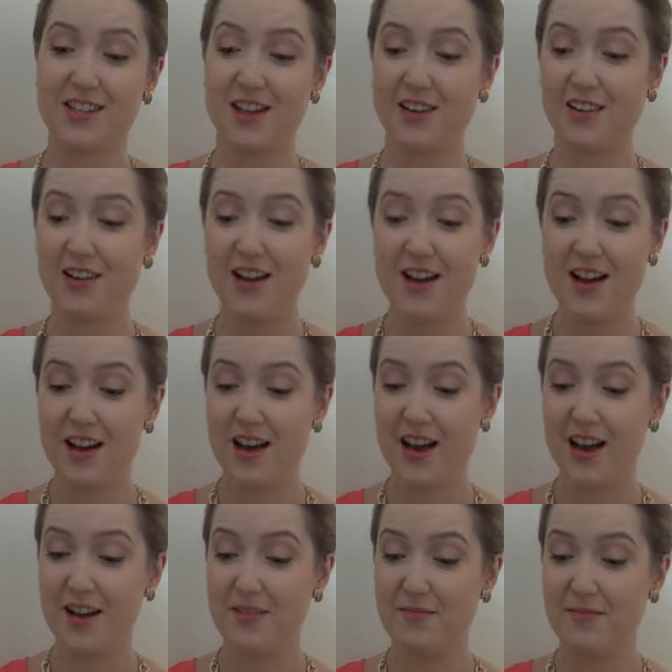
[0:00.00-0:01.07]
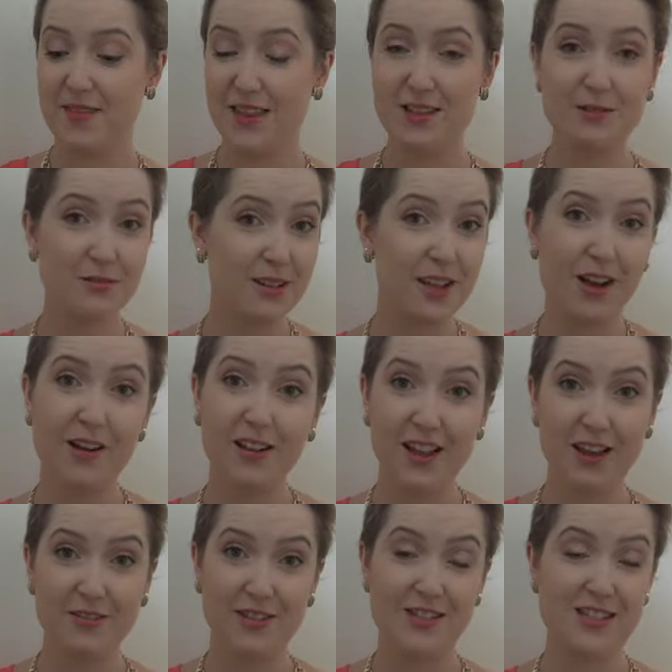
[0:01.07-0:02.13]
So that's really all I
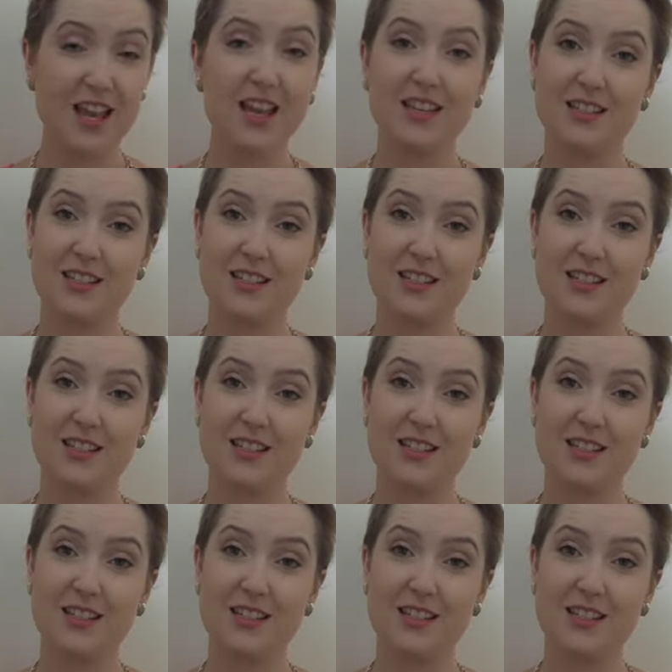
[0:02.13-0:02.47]
have to say,